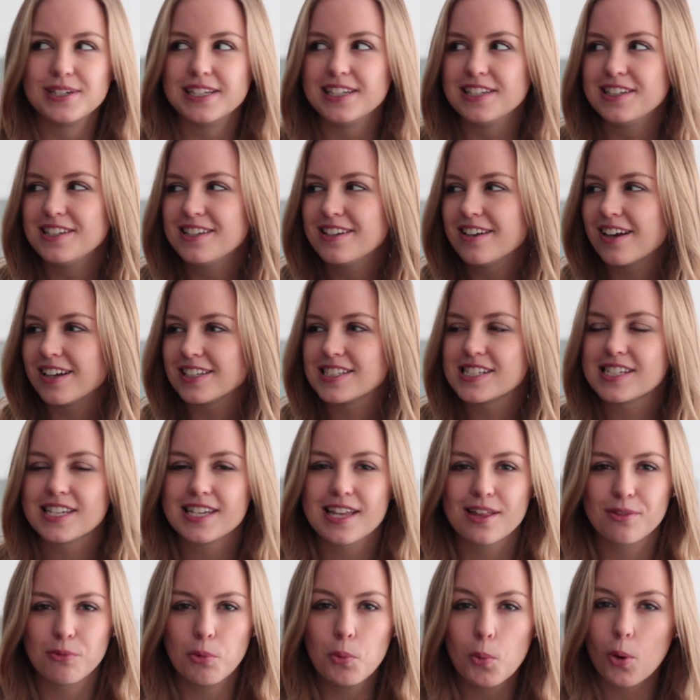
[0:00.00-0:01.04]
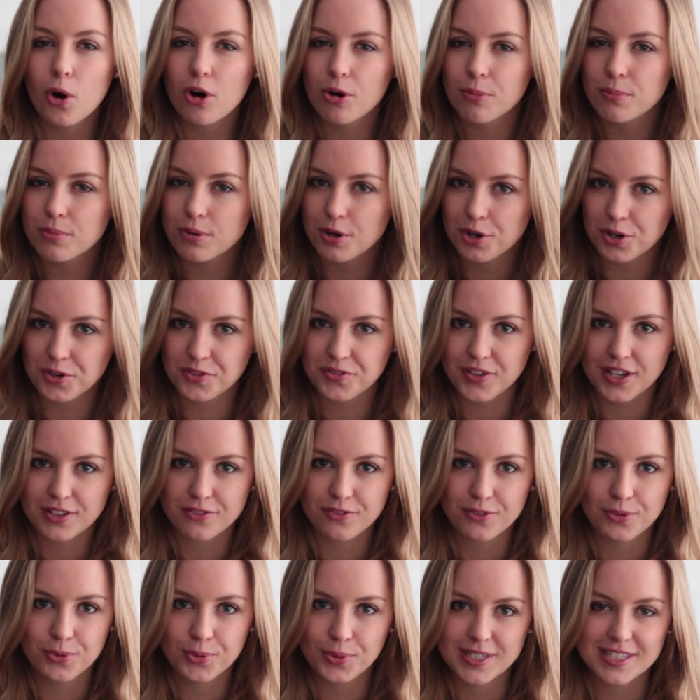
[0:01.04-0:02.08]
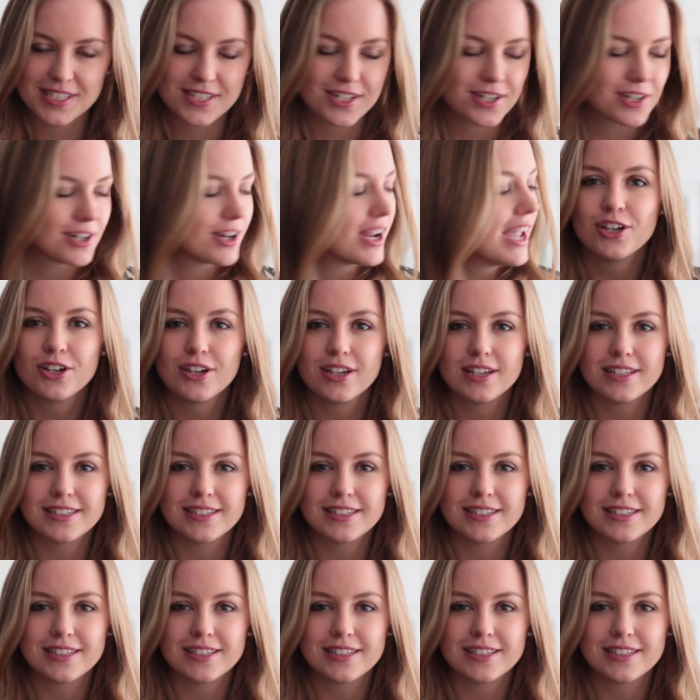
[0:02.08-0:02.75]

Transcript: really nutty and warm, perfect for winter.